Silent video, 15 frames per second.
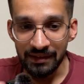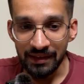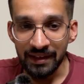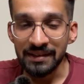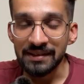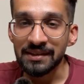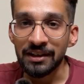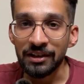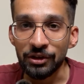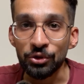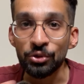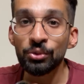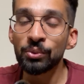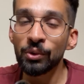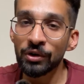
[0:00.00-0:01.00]
things that
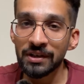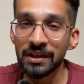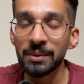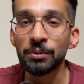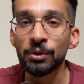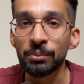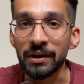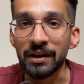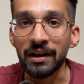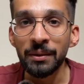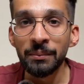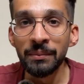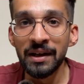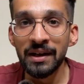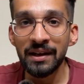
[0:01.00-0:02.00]
you want them to
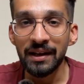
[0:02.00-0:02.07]
become,